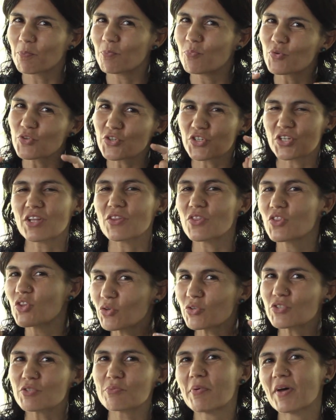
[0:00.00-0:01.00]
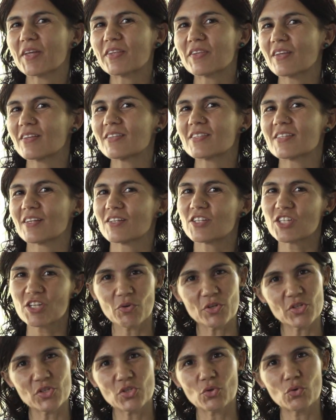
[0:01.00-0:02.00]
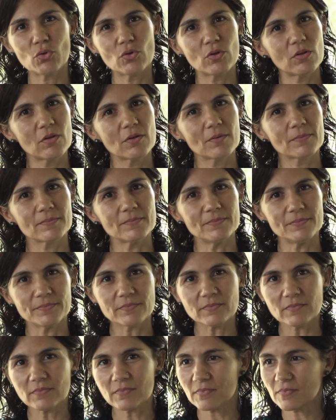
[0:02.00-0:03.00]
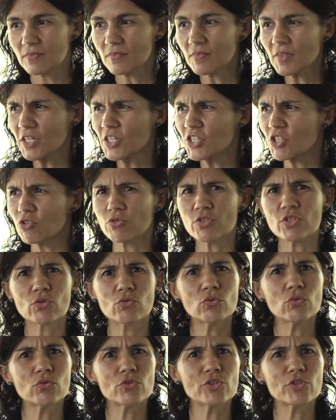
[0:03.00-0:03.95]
pushing those buttons, and she was cool. She was cool,